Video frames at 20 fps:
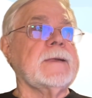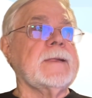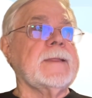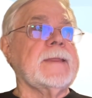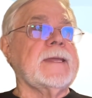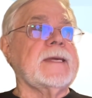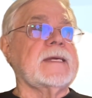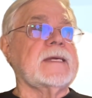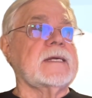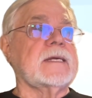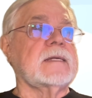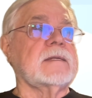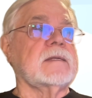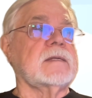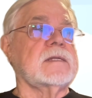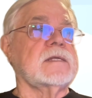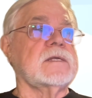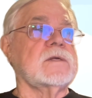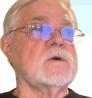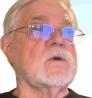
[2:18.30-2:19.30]
And
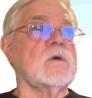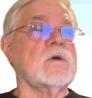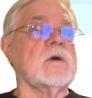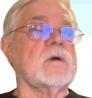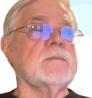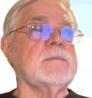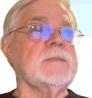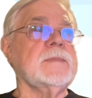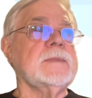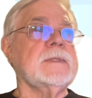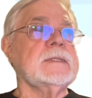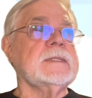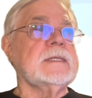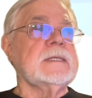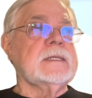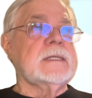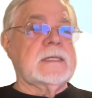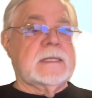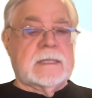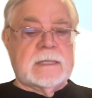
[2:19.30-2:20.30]
the norm,
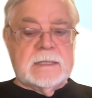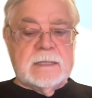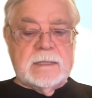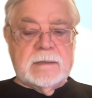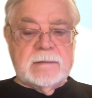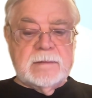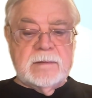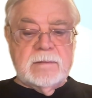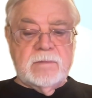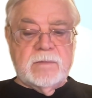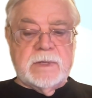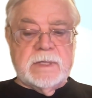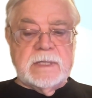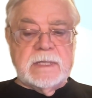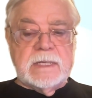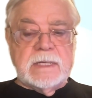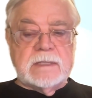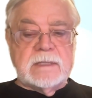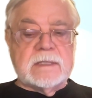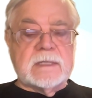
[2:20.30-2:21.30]
the one
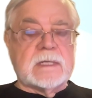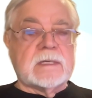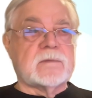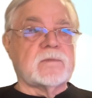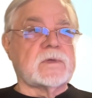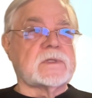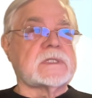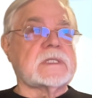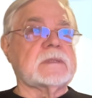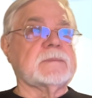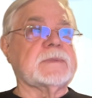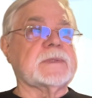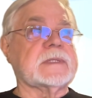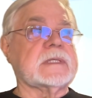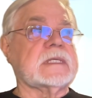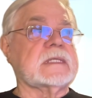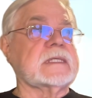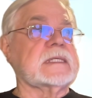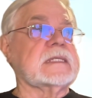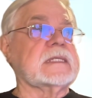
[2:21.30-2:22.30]
that we're
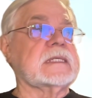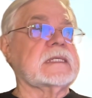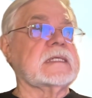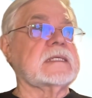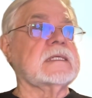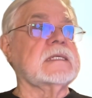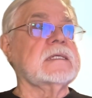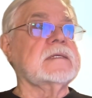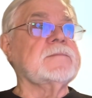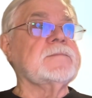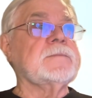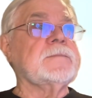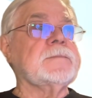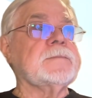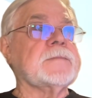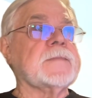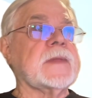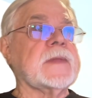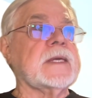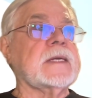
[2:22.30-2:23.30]
typically in,
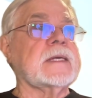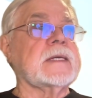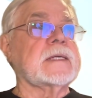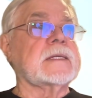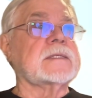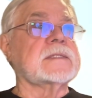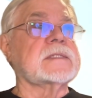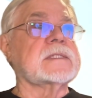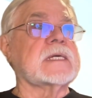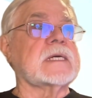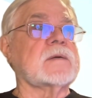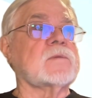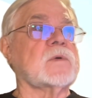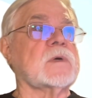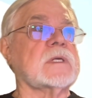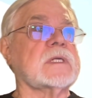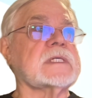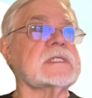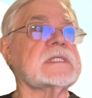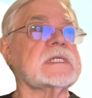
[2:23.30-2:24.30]
is that
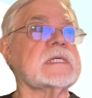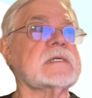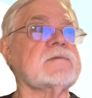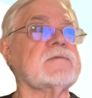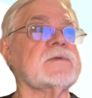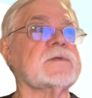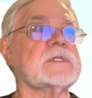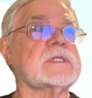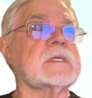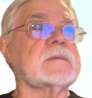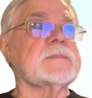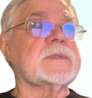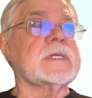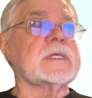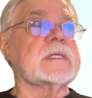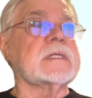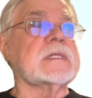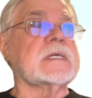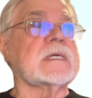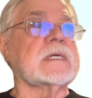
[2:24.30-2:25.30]
we're listening for
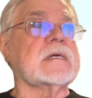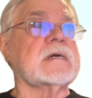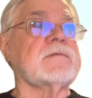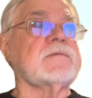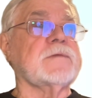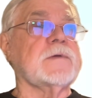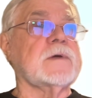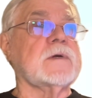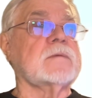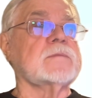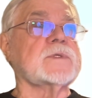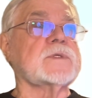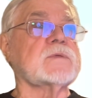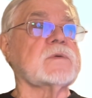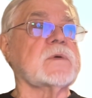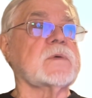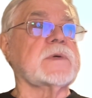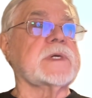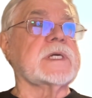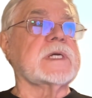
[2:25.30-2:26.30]
something that affirms
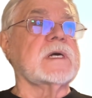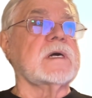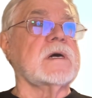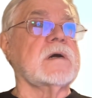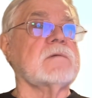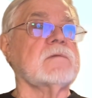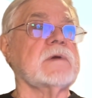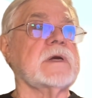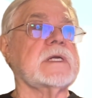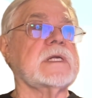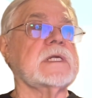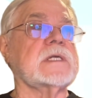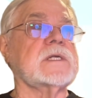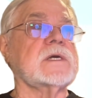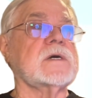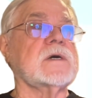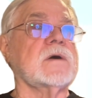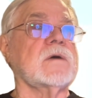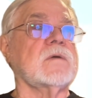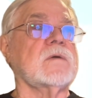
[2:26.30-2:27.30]
what we already
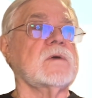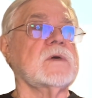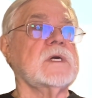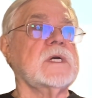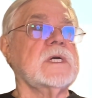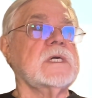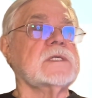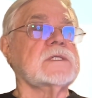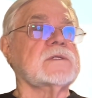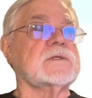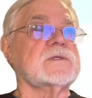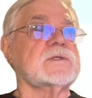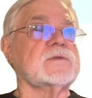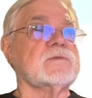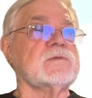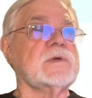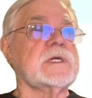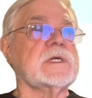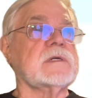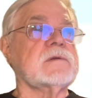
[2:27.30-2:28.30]
know. So it's
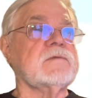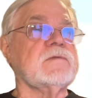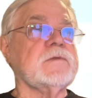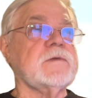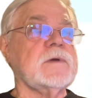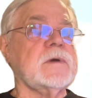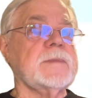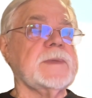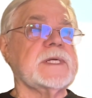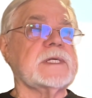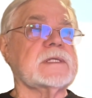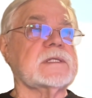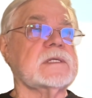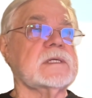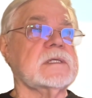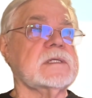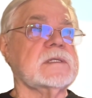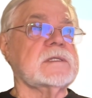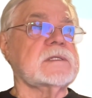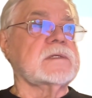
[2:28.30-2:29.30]
reconfirming
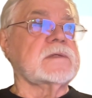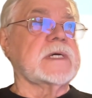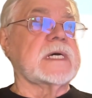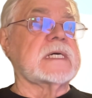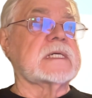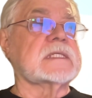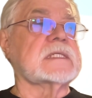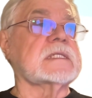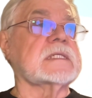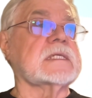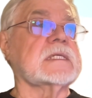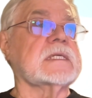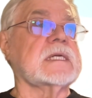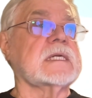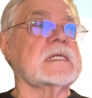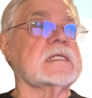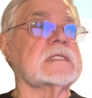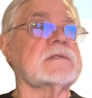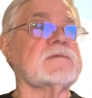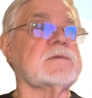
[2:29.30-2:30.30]
to us
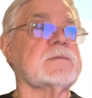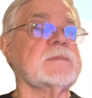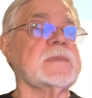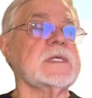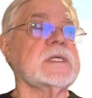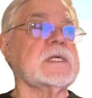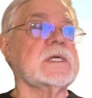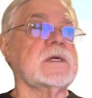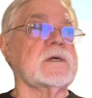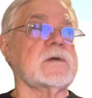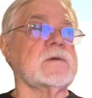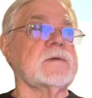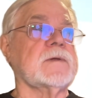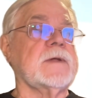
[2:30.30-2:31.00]
and it's familiar.